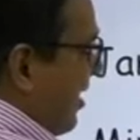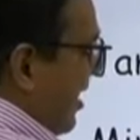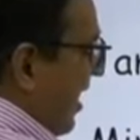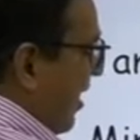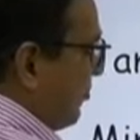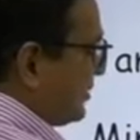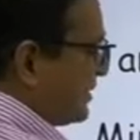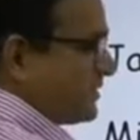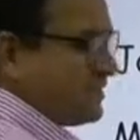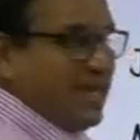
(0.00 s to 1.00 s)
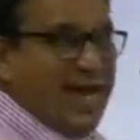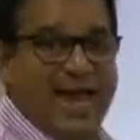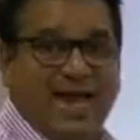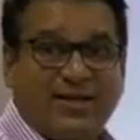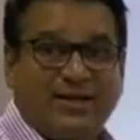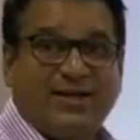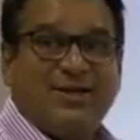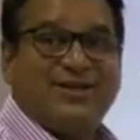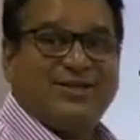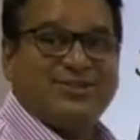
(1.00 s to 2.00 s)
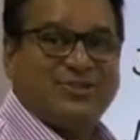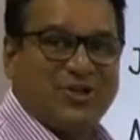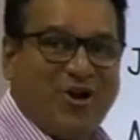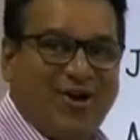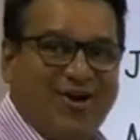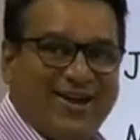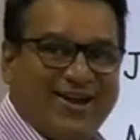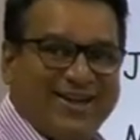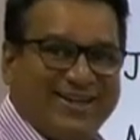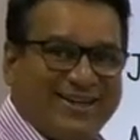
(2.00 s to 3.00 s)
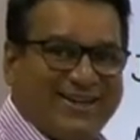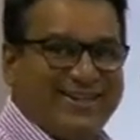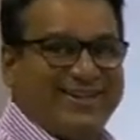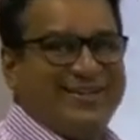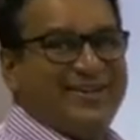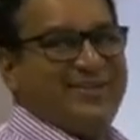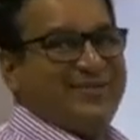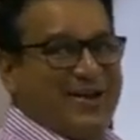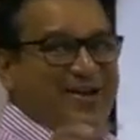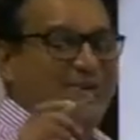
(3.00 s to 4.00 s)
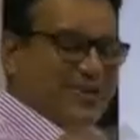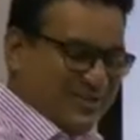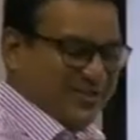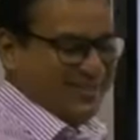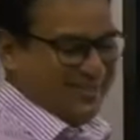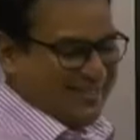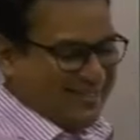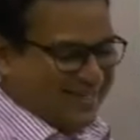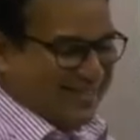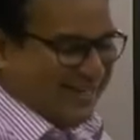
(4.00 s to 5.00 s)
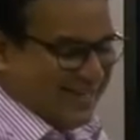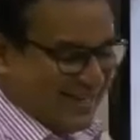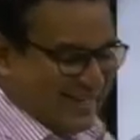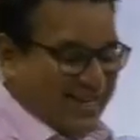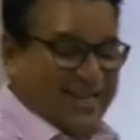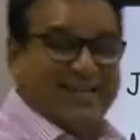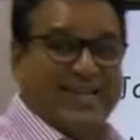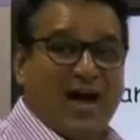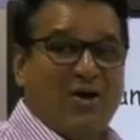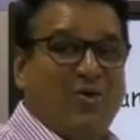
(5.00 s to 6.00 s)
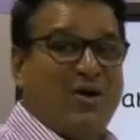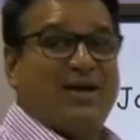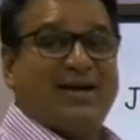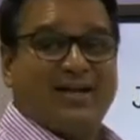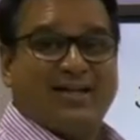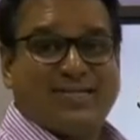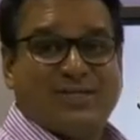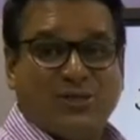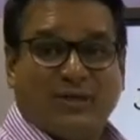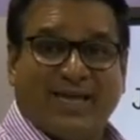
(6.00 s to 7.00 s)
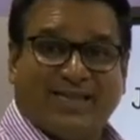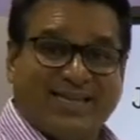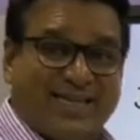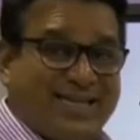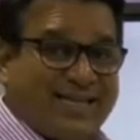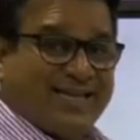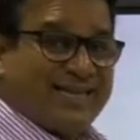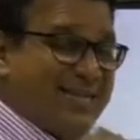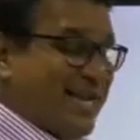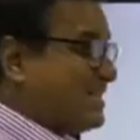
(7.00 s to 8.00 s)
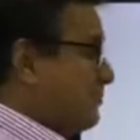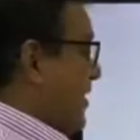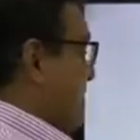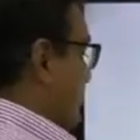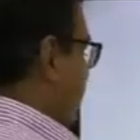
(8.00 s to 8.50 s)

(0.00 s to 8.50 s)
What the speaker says: house, and joy. Very good. Now, let's look at the next part of